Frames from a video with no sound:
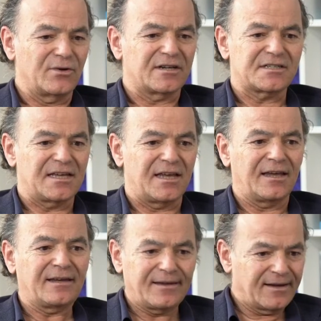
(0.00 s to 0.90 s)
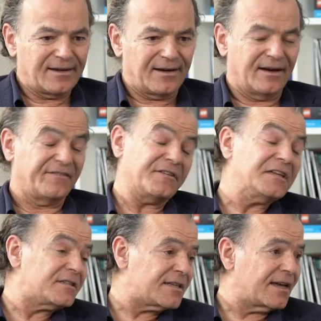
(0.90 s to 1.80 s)
are seeing
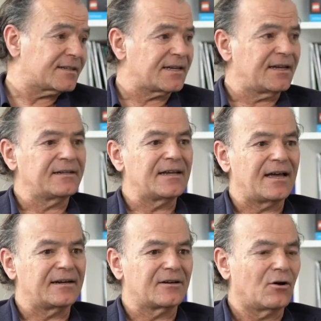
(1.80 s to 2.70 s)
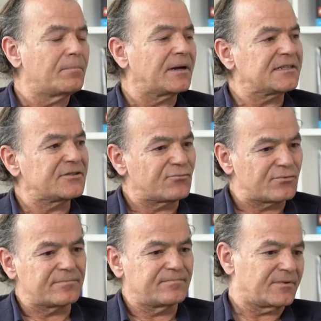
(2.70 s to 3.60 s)
fintechs and companies
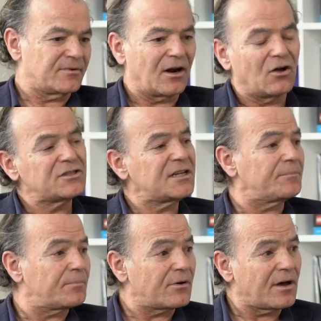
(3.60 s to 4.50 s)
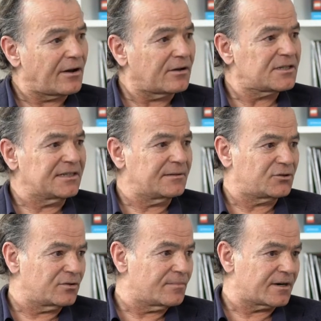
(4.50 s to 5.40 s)
launching products
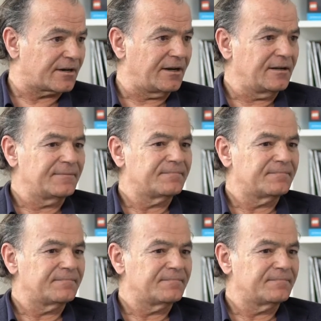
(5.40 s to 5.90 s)
to the market.